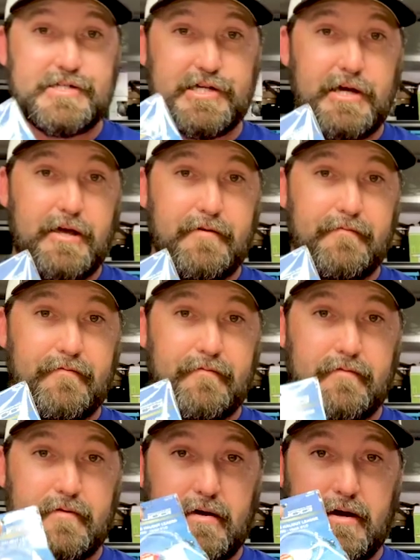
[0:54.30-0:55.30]
cheat.
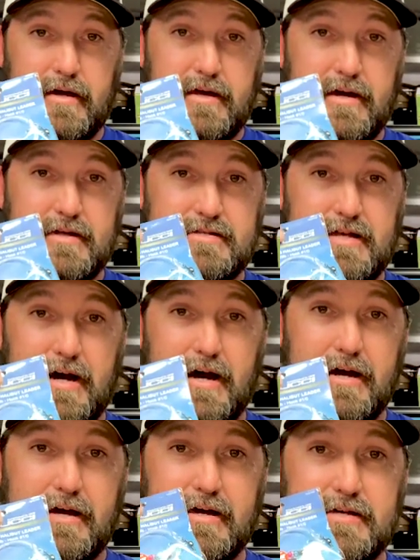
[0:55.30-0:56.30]
I can't
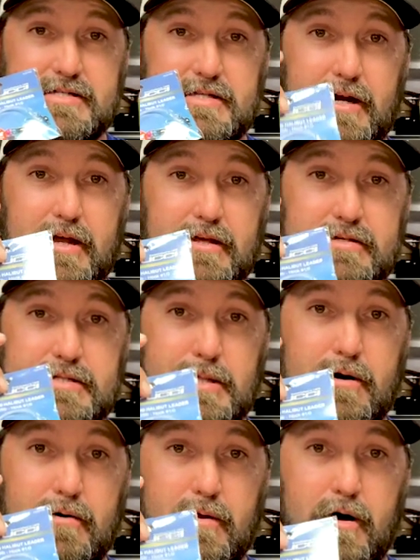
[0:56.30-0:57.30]
tie a sliding
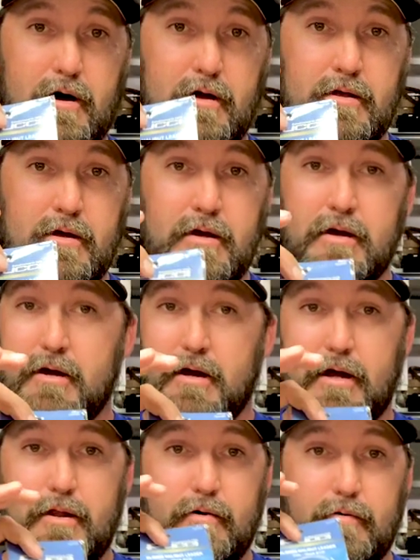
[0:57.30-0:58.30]
snail knot.
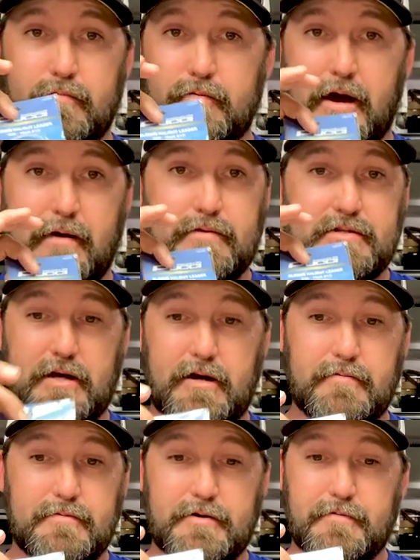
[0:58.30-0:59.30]
I don't have the
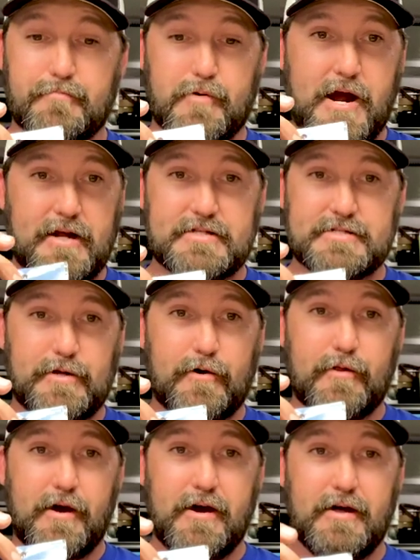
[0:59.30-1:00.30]
time to practice
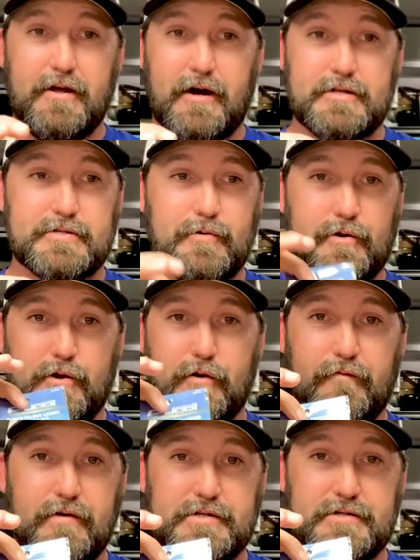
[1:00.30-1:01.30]
all that. I just want to go
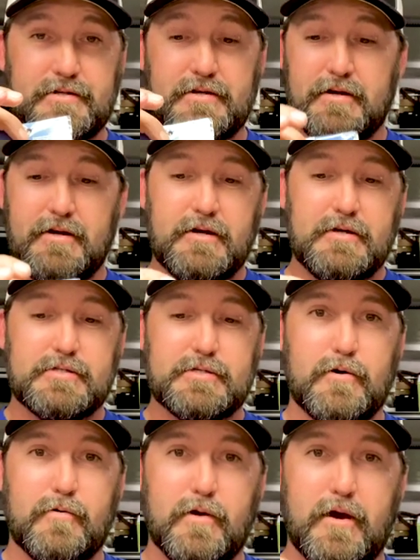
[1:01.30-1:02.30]
fishing.
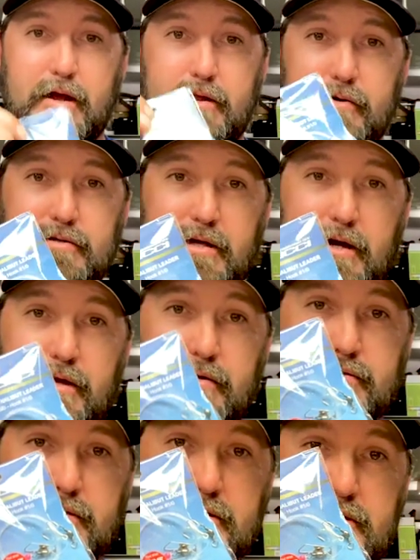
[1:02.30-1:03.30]
So what I do is I
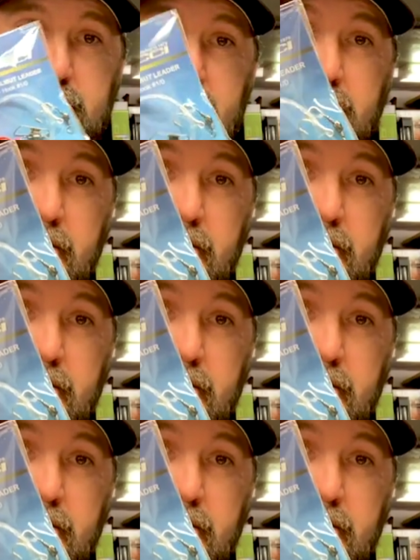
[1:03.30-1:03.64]
use this